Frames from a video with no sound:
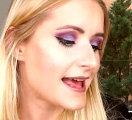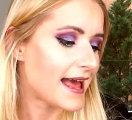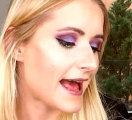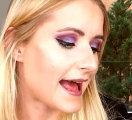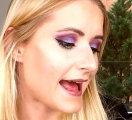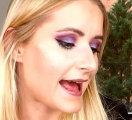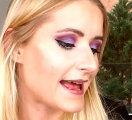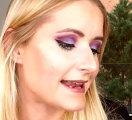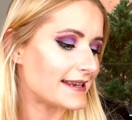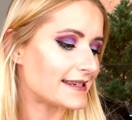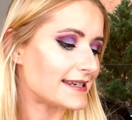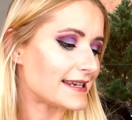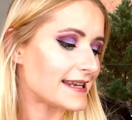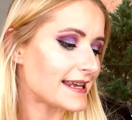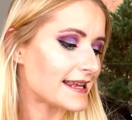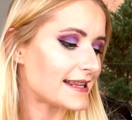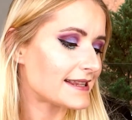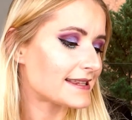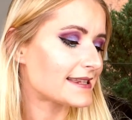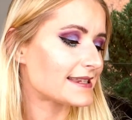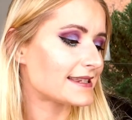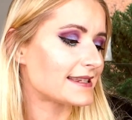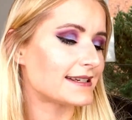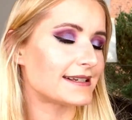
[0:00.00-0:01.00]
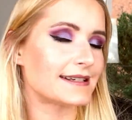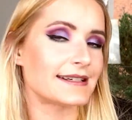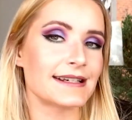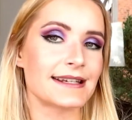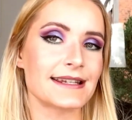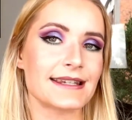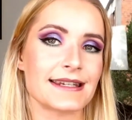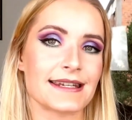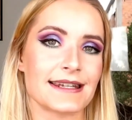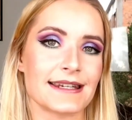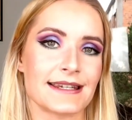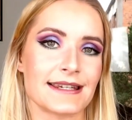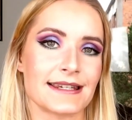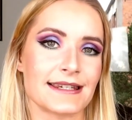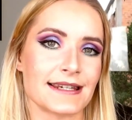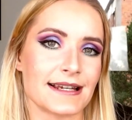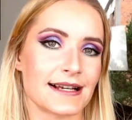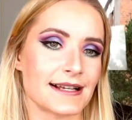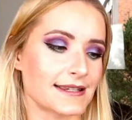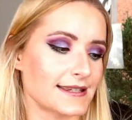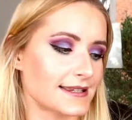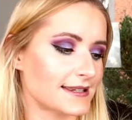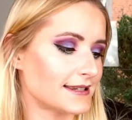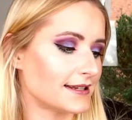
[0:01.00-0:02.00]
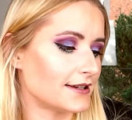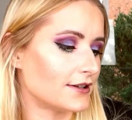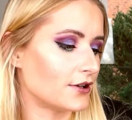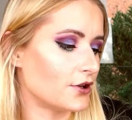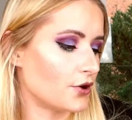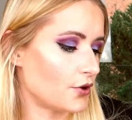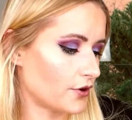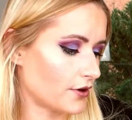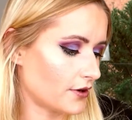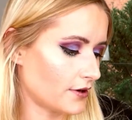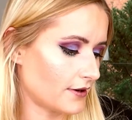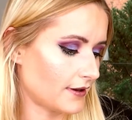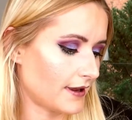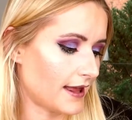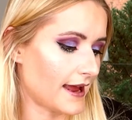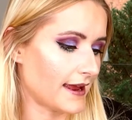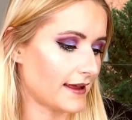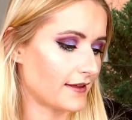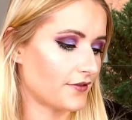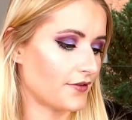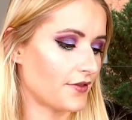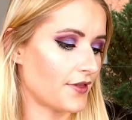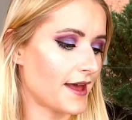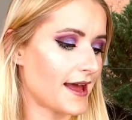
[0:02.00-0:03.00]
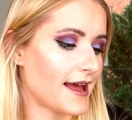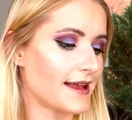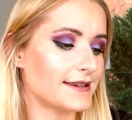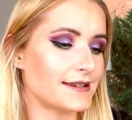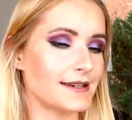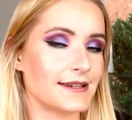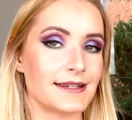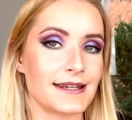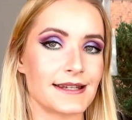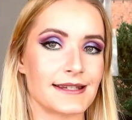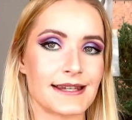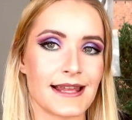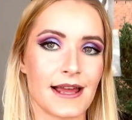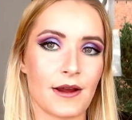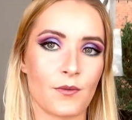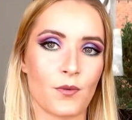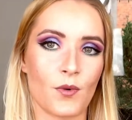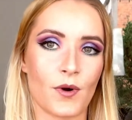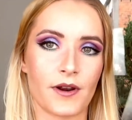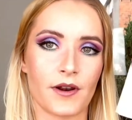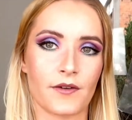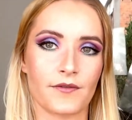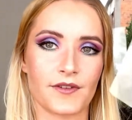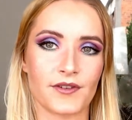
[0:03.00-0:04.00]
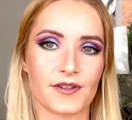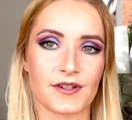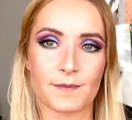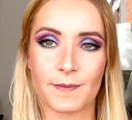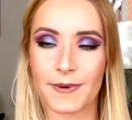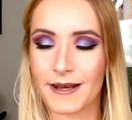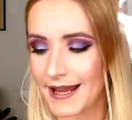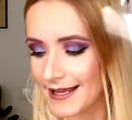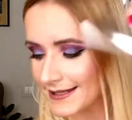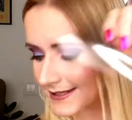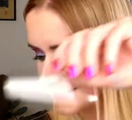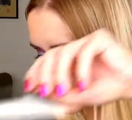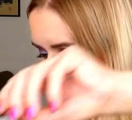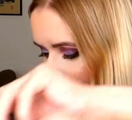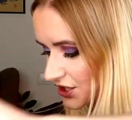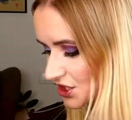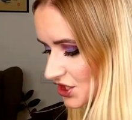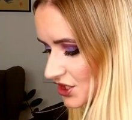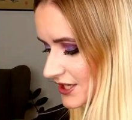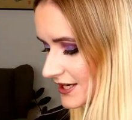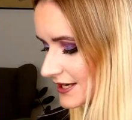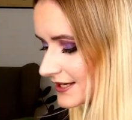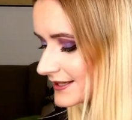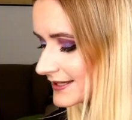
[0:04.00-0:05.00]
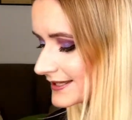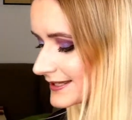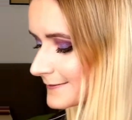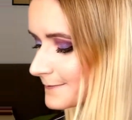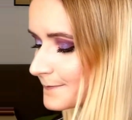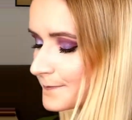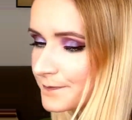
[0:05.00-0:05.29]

And inside it does look like that. It does have one of those plastic sheets.